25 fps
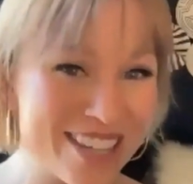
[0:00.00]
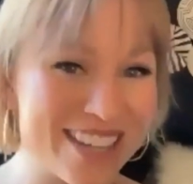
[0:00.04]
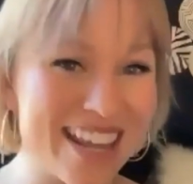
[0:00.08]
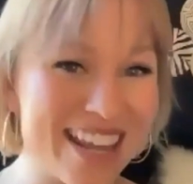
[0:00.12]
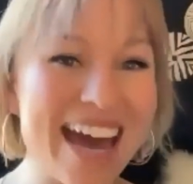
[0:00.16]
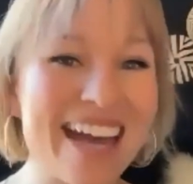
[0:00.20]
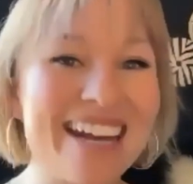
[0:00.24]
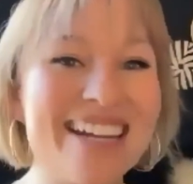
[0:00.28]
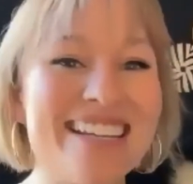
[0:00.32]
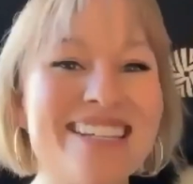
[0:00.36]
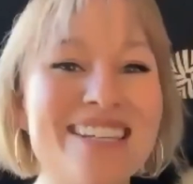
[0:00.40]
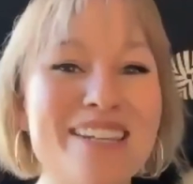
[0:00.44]

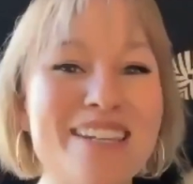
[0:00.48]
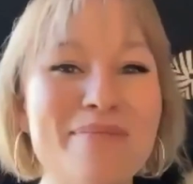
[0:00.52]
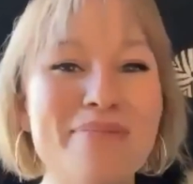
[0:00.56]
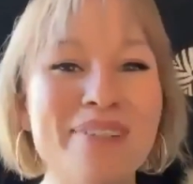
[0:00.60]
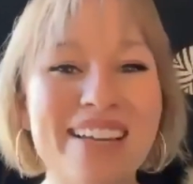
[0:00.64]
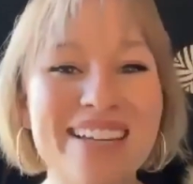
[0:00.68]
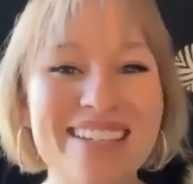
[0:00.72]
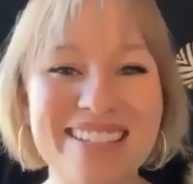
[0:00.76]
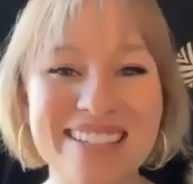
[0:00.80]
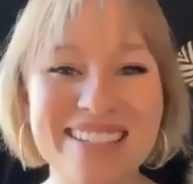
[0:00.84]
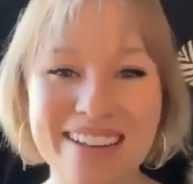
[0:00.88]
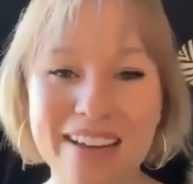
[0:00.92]
That is the
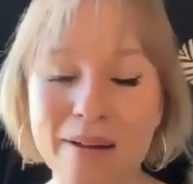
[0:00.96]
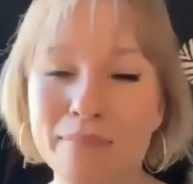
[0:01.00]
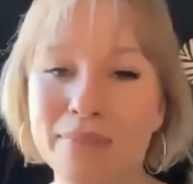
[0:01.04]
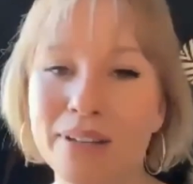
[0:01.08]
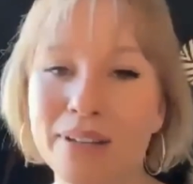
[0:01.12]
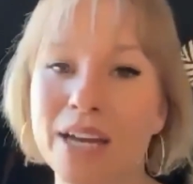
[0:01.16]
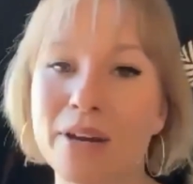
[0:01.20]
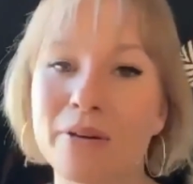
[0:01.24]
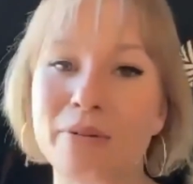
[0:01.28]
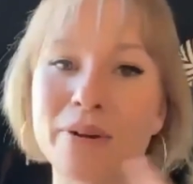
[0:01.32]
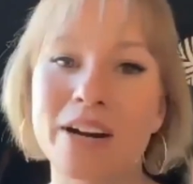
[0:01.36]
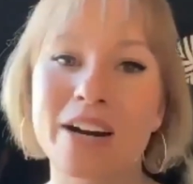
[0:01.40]
place to come
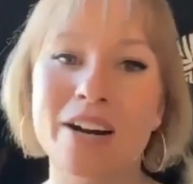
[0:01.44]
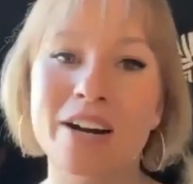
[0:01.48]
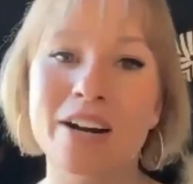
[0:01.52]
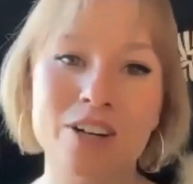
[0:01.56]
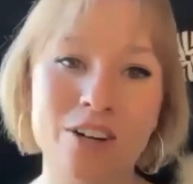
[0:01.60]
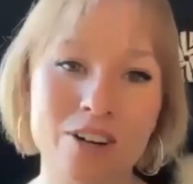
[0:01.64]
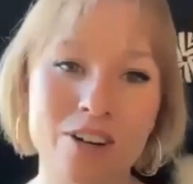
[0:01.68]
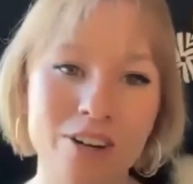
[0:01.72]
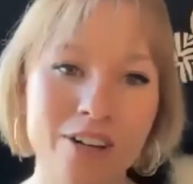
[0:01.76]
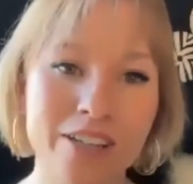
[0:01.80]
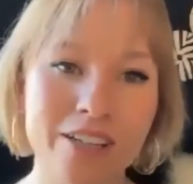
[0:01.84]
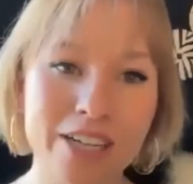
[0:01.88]
play. We are
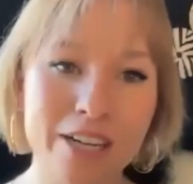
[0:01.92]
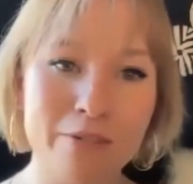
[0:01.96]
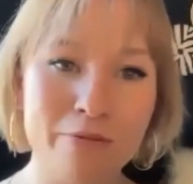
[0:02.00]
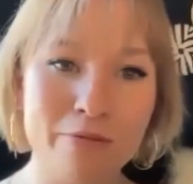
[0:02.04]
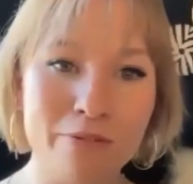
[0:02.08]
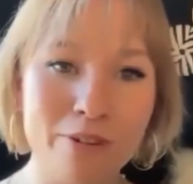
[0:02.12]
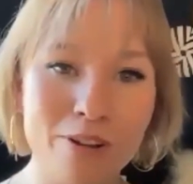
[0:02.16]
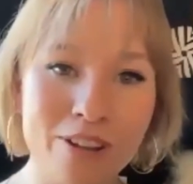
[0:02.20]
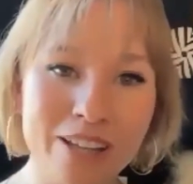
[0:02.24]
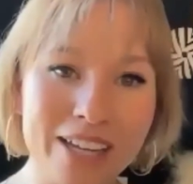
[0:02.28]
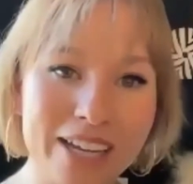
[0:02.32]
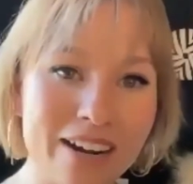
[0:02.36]
currently
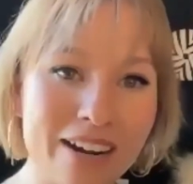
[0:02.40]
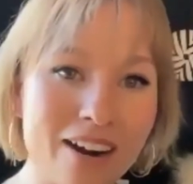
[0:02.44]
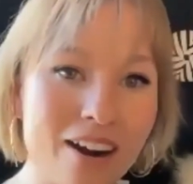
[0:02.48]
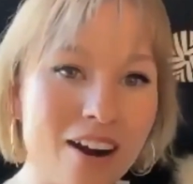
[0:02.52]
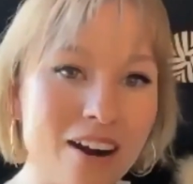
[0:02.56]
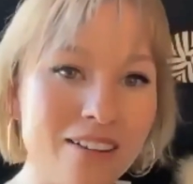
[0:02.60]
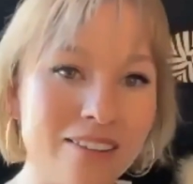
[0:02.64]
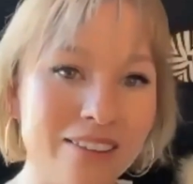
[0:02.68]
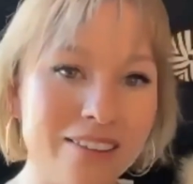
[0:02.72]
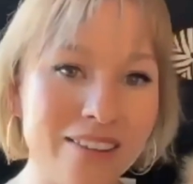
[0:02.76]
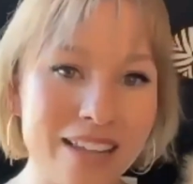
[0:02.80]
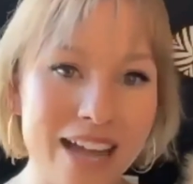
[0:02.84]
enrolling
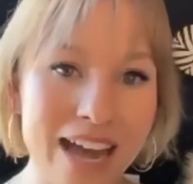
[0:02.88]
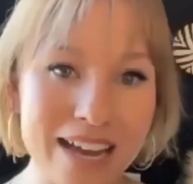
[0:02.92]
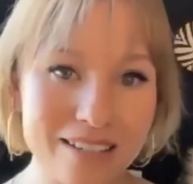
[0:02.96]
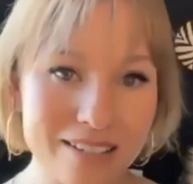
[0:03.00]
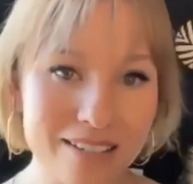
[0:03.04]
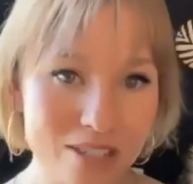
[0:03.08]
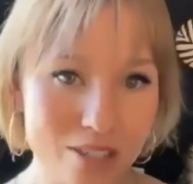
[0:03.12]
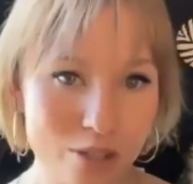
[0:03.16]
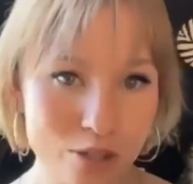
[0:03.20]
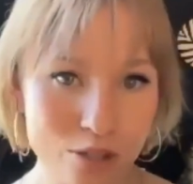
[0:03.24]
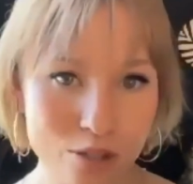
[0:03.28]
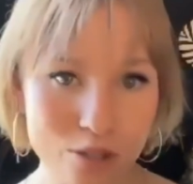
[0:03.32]
our
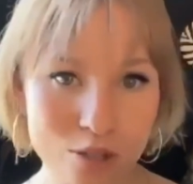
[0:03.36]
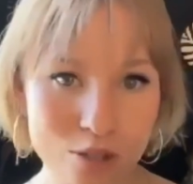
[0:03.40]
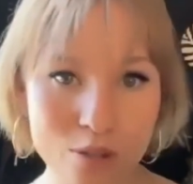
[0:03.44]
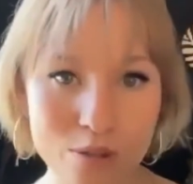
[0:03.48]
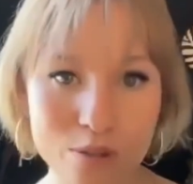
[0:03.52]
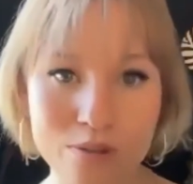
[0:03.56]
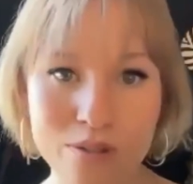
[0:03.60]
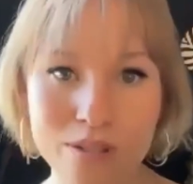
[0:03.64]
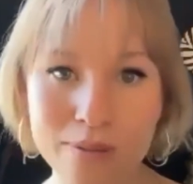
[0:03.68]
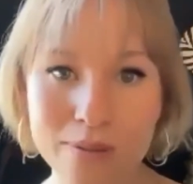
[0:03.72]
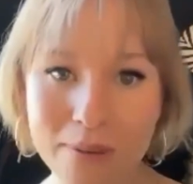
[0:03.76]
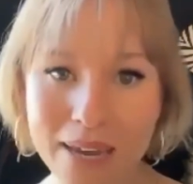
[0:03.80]
last
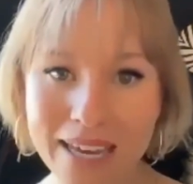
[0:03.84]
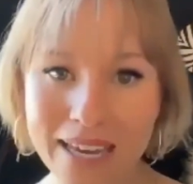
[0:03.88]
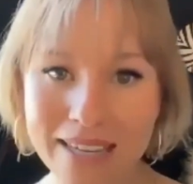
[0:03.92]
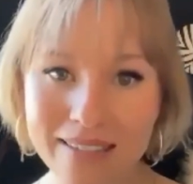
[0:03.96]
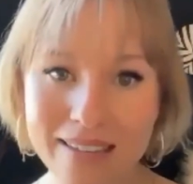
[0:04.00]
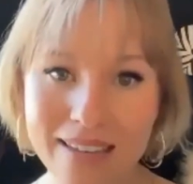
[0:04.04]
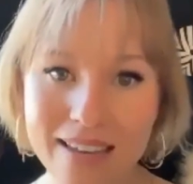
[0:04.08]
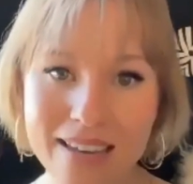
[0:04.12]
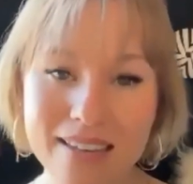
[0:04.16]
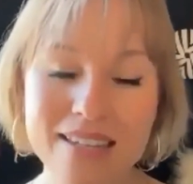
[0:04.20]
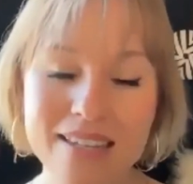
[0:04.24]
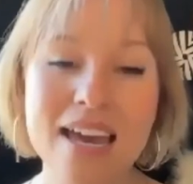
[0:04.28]
2
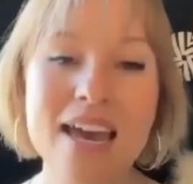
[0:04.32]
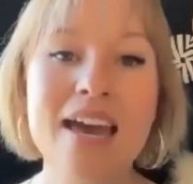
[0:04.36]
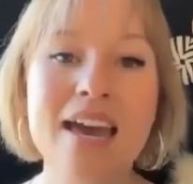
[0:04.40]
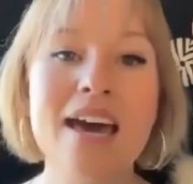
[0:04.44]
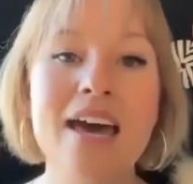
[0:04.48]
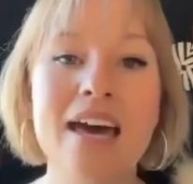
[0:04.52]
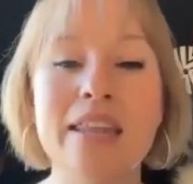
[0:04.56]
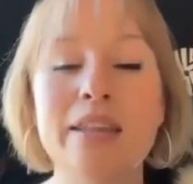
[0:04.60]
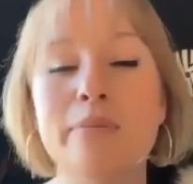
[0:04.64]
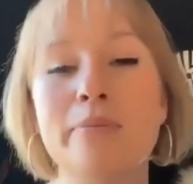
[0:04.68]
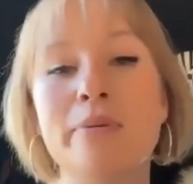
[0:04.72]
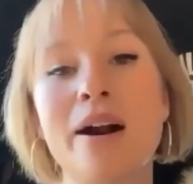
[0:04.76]
spaces,
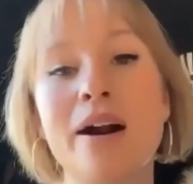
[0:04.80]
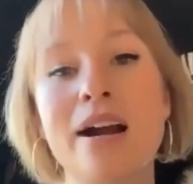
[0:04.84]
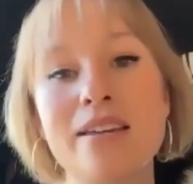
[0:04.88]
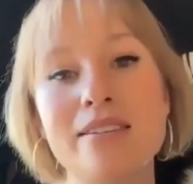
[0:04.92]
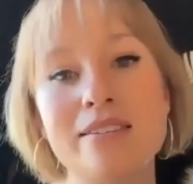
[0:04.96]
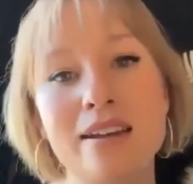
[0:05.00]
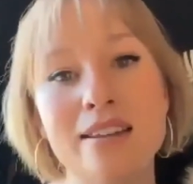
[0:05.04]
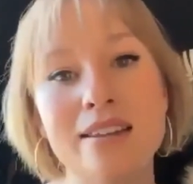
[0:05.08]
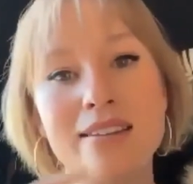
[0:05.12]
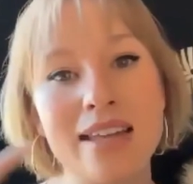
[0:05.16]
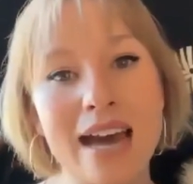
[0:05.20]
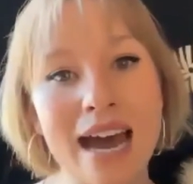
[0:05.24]
and the
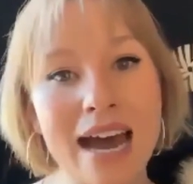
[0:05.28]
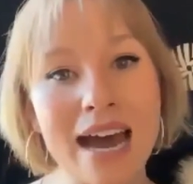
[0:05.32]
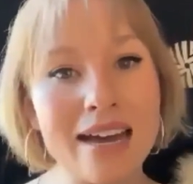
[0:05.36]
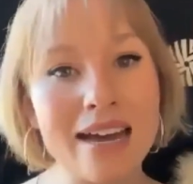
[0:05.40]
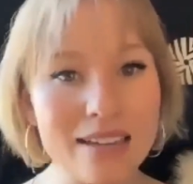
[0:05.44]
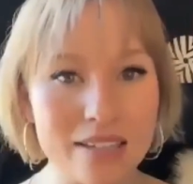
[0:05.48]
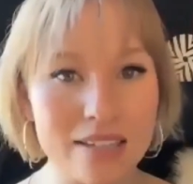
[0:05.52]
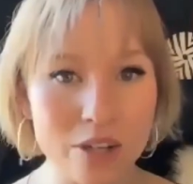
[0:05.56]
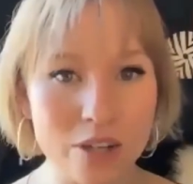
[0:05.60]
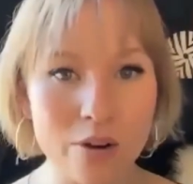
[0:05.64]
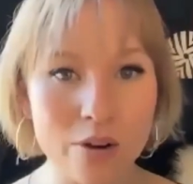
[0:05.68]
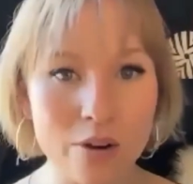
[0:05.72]
price on that
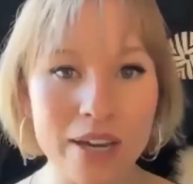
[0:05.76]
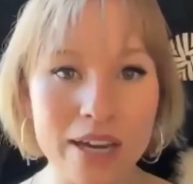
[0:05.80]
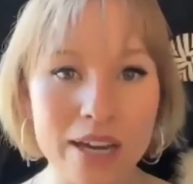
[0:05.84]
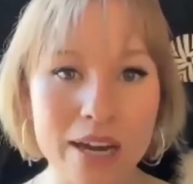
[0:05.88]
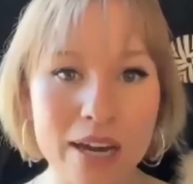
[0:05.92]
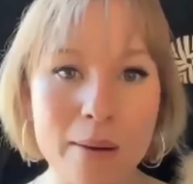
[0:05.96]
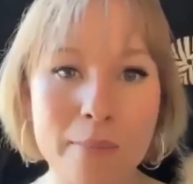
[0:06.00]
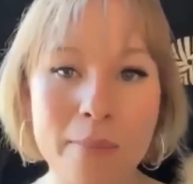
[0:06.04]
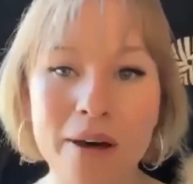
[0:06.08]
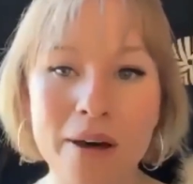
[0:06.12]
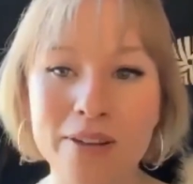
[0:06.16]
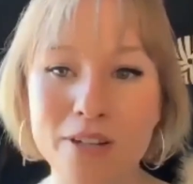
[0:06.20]
is going
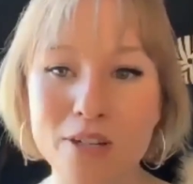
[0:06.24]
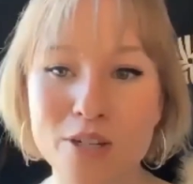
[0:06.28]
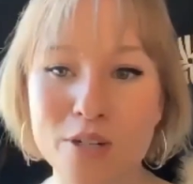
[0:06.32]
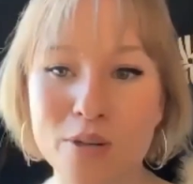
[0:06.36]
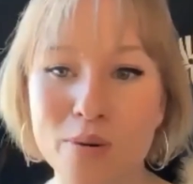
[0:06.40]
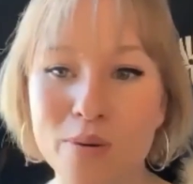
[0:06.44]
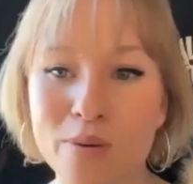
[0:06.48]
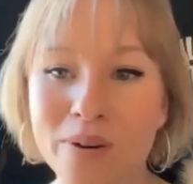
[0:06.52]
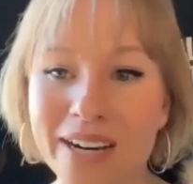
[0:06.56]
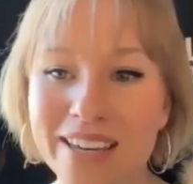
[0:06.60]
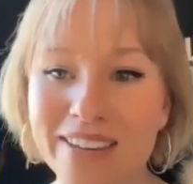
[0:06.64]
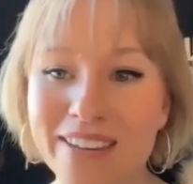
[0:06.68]
up on the
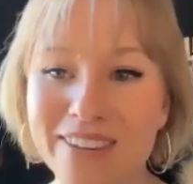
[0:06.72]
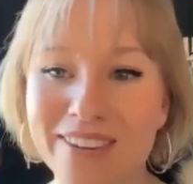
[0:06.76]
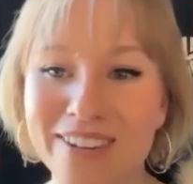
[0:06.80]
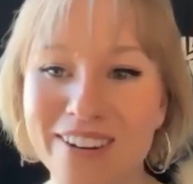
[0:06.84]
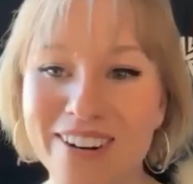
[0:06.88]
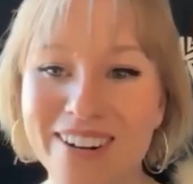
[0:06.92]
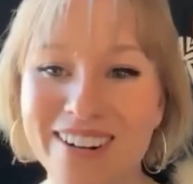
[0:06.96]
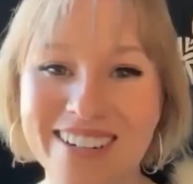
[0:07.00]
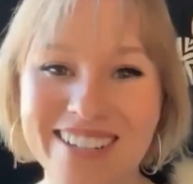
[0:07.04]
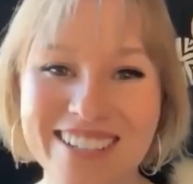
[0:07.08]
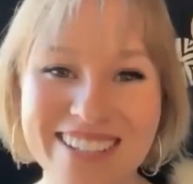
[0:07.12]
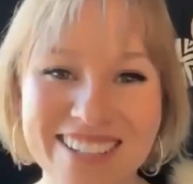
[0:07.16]
23rd.